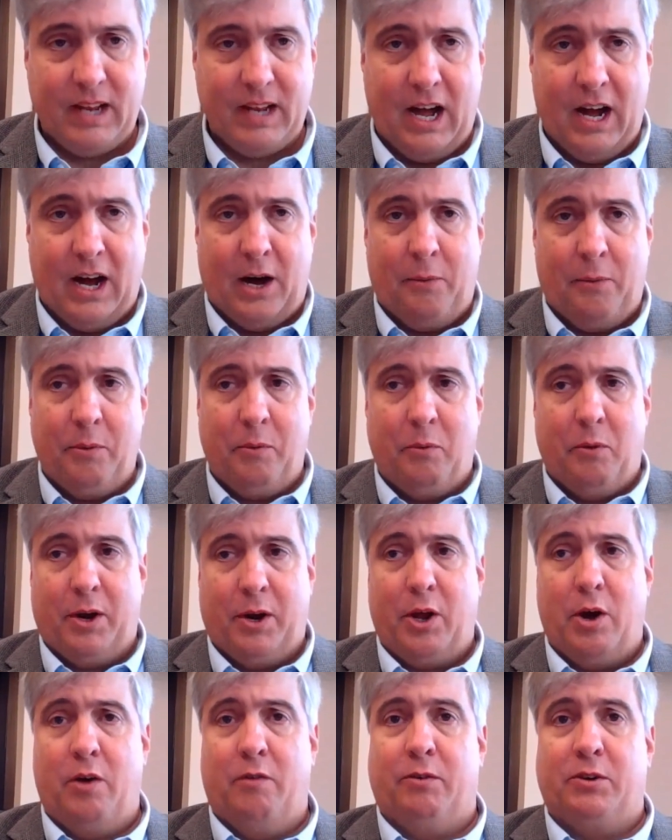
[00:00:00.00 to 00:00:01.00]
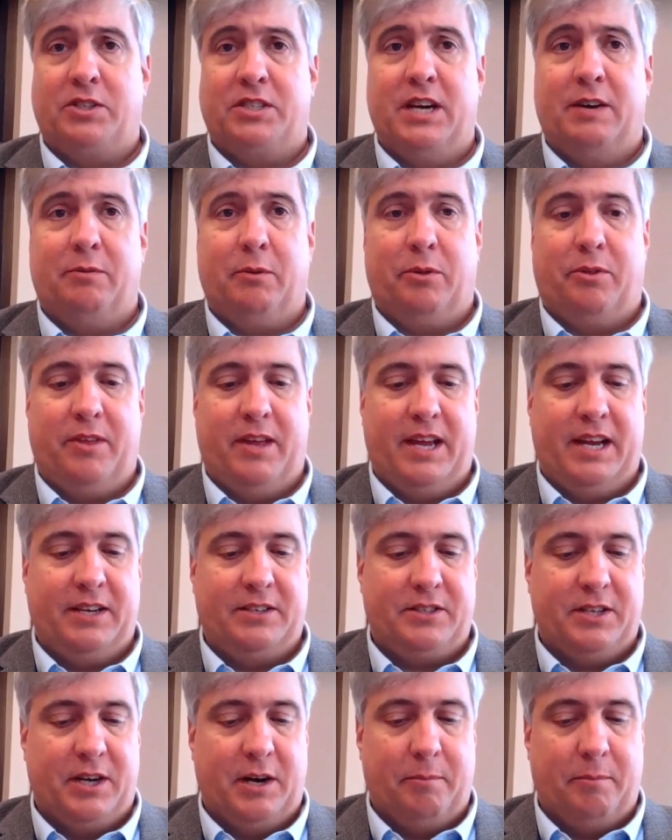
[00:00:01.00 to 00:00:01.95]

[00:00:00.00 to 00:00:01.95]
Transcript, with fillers: We want to go over several things.